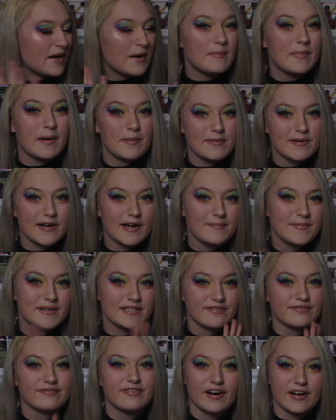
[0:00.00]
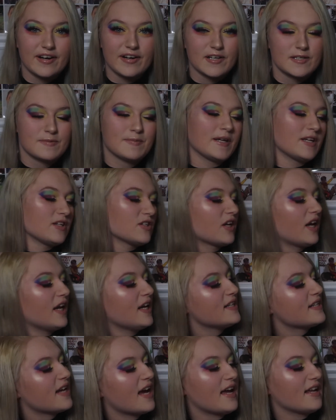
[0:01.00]
Bubblegum is a very nice pink
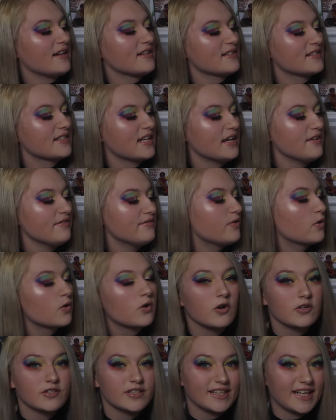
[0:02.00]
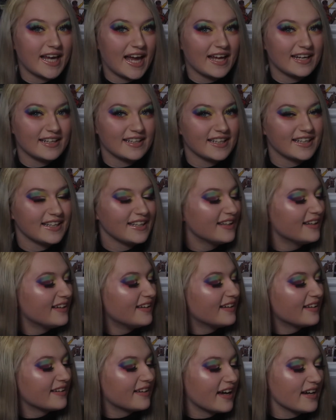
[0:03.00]
shade, and the same for Cotton Candy.
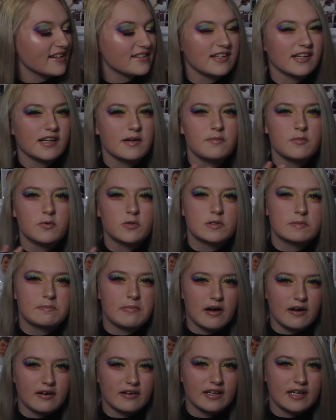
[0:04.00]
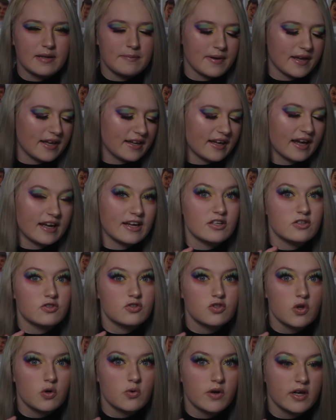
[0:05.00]
That's like a more sparkly pink, and it's
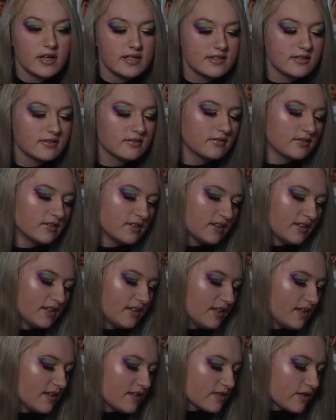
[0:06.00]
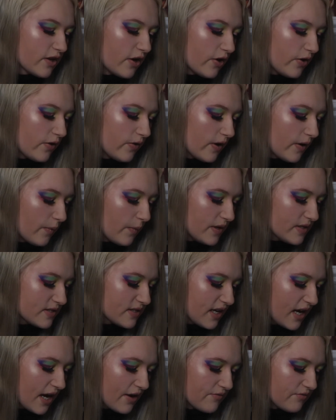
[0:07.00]
so nice. So ones
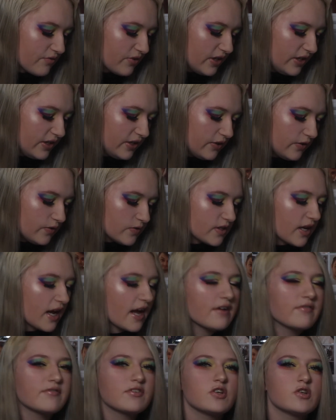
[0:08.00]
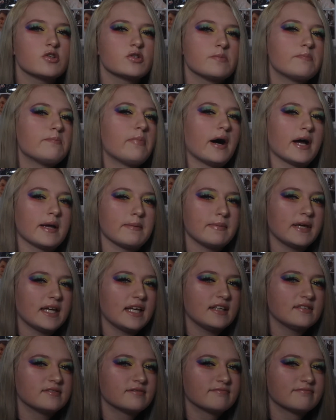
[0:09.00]
I haven't really used, I haven't used Bite
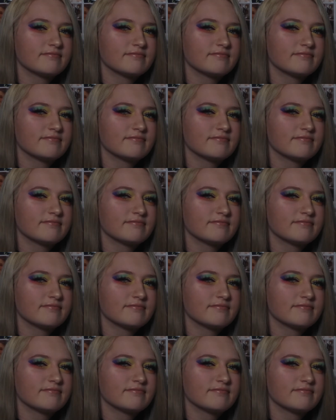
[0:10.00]
Me.